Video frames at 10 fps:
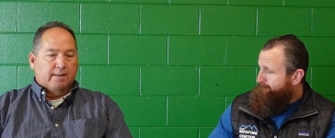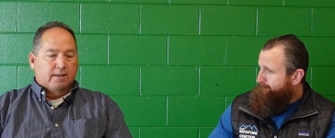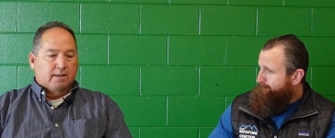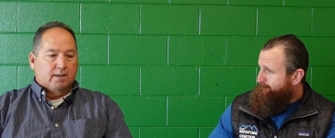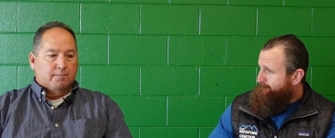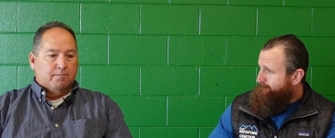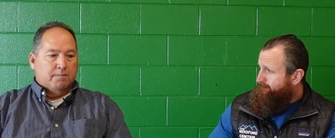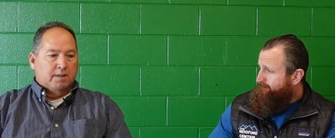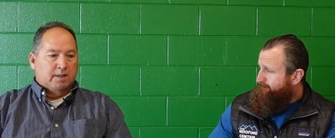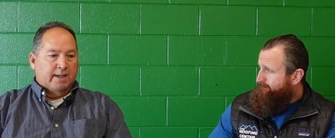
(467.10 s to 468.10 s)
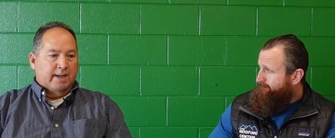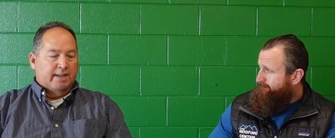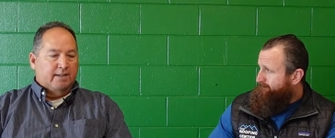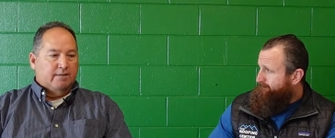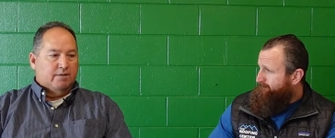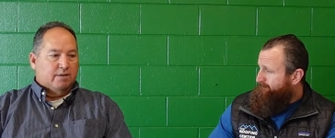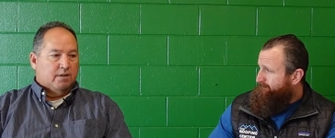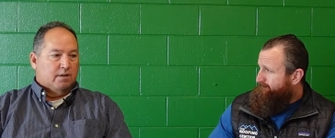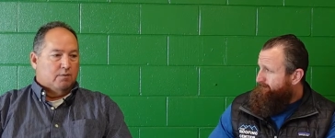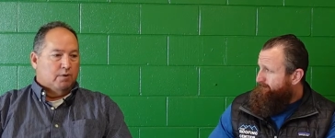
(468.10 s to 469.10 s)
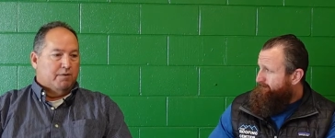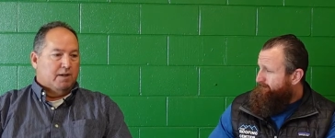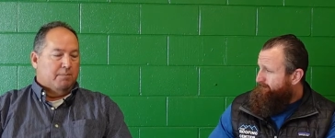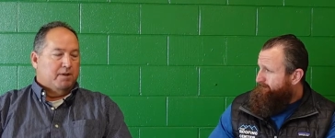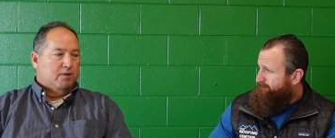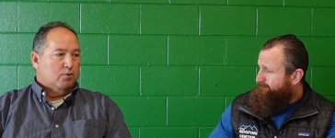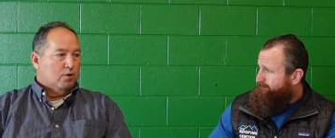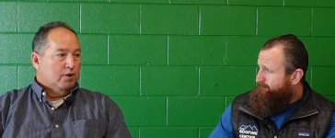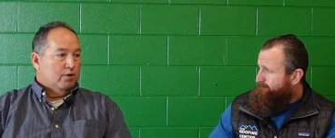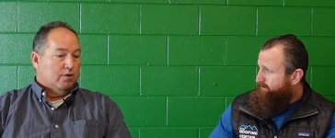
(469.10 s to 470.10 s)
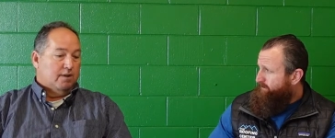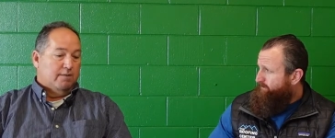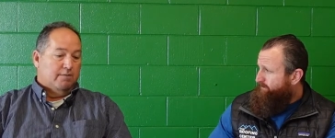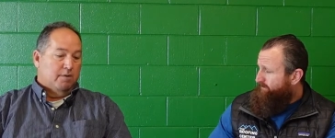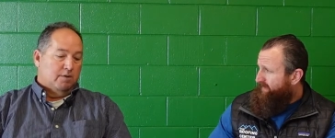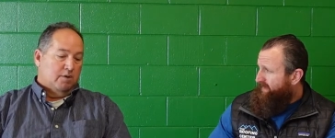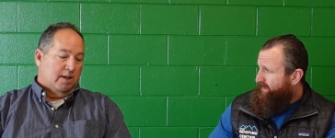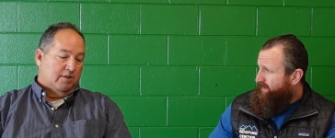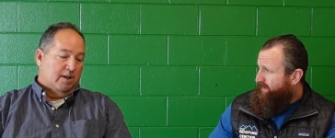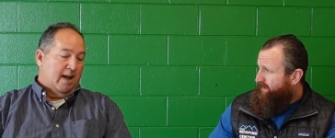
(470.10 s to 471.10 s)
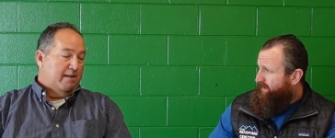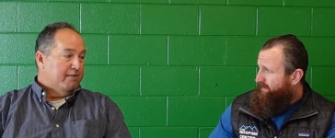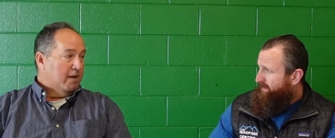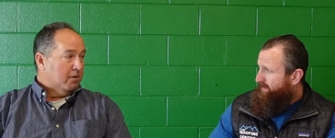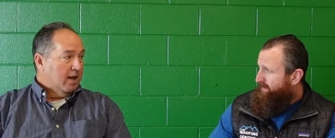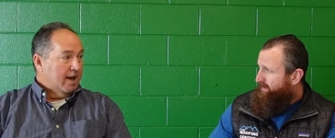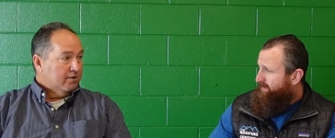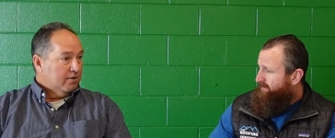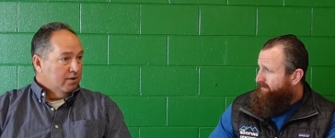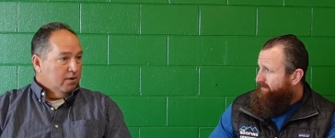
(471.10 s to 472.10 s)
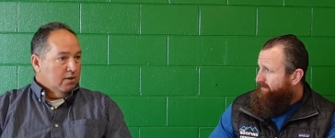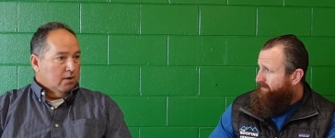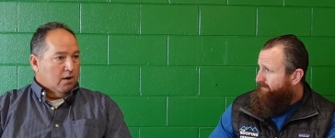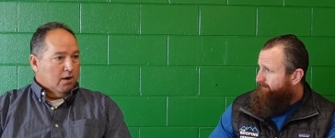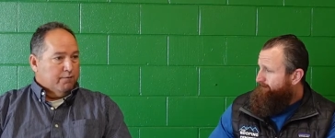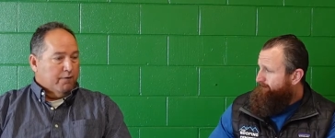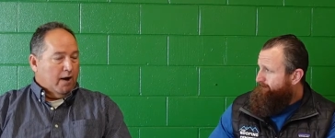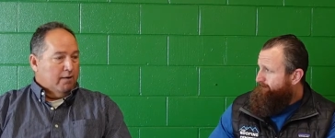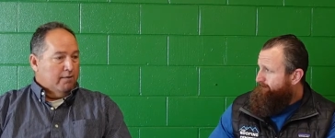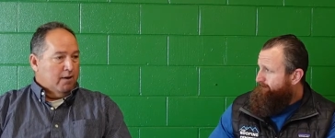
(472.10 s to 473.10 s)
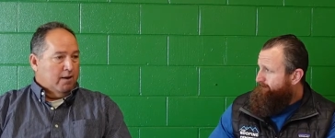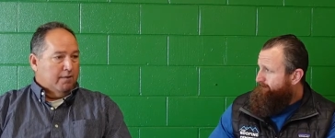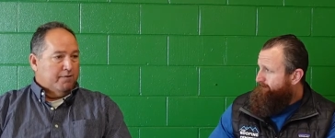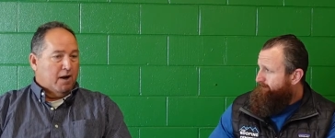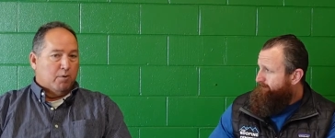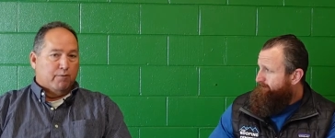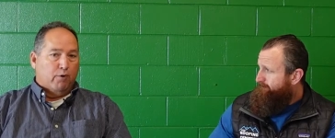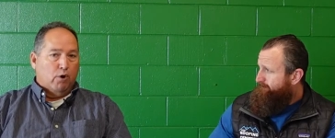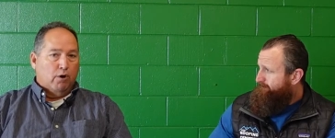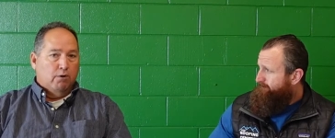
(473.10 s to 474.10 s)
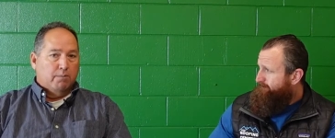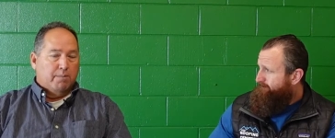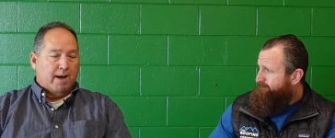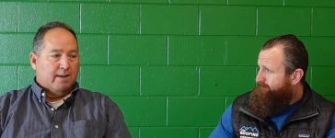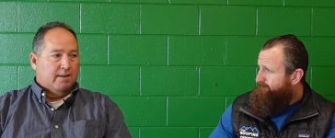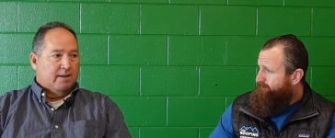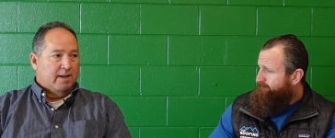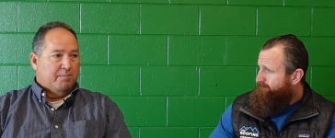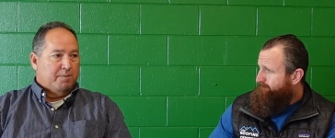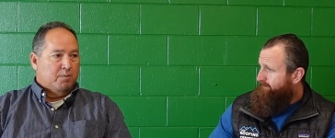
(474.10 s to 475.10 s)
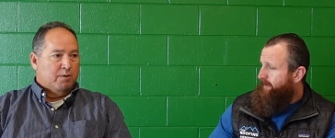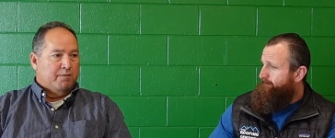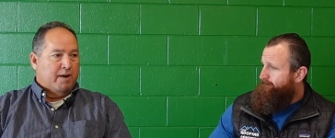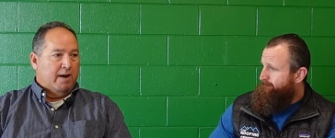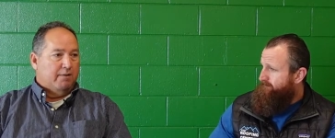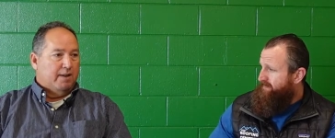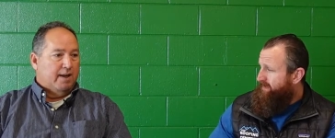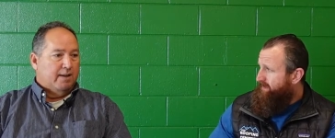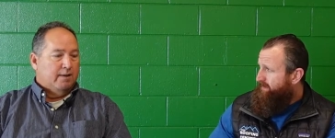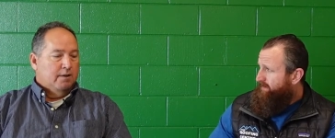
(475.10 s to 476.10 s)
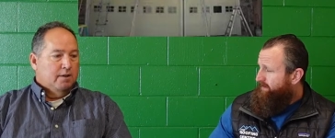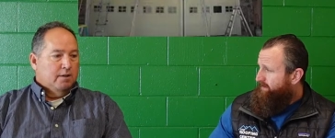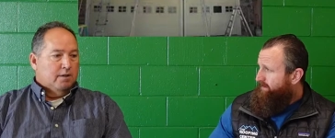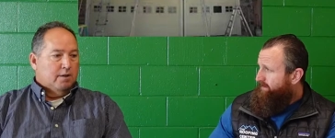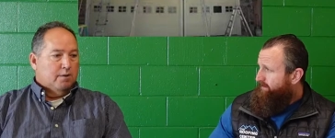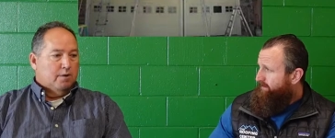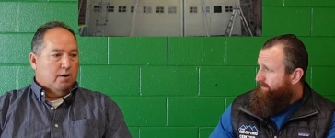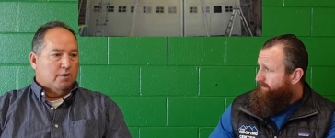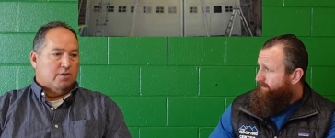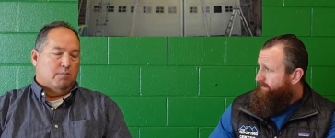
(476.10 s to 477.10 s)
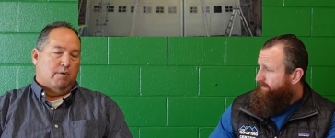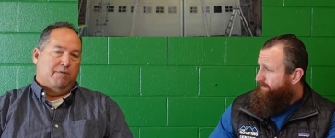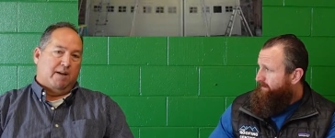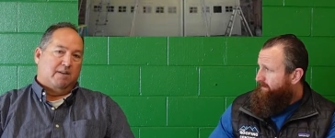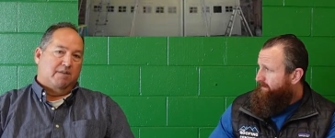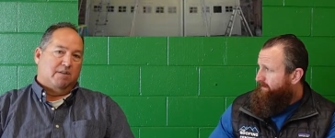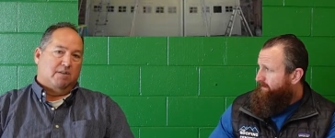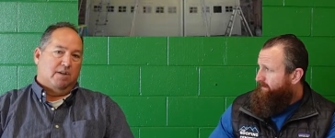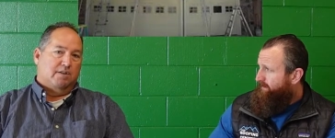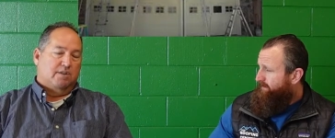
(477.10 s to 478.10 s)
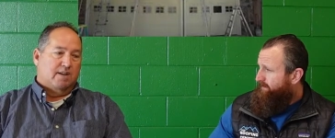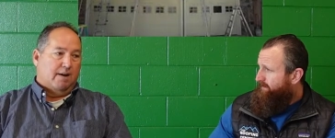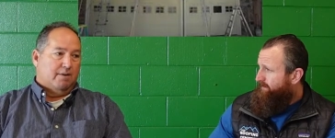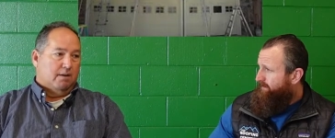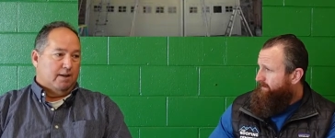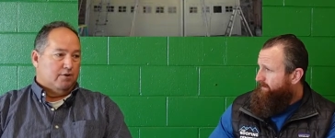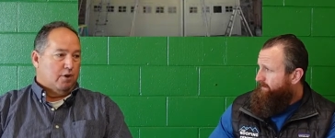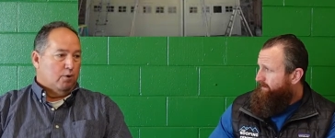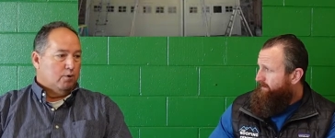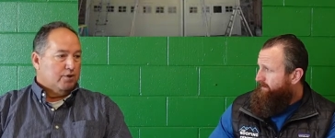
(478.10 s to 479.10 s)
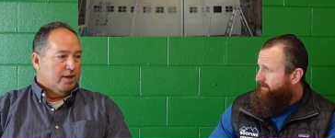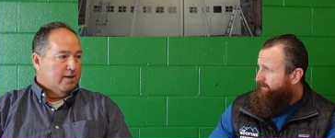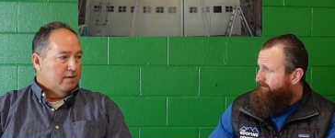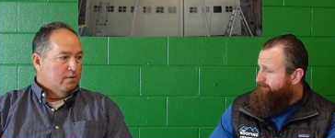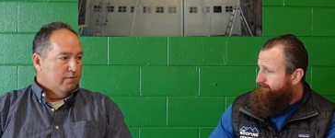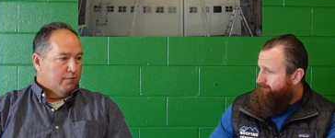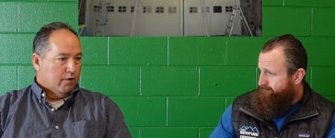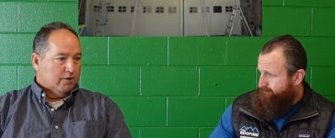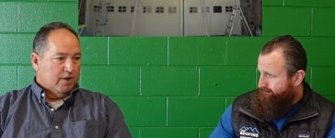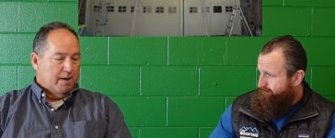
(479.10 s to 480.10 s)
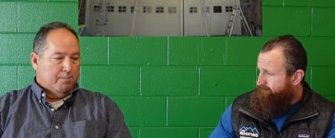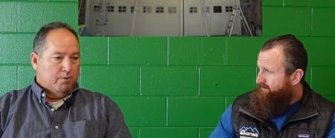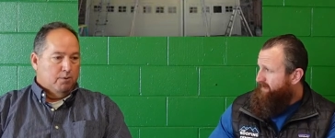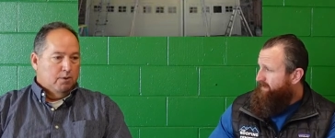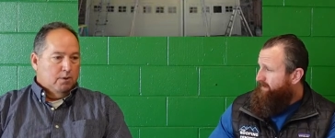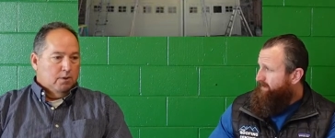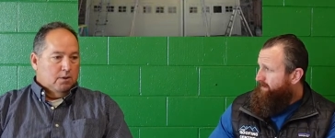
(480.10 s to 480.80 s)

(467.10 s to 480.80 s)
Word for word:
Speaker 1: in the in the 80s, uh, roofing companies were using inch and a half fiberglass or fi uh, fiber foil back in the day, but we found that you know there are some reflective insulations out there, like solar skin, for example,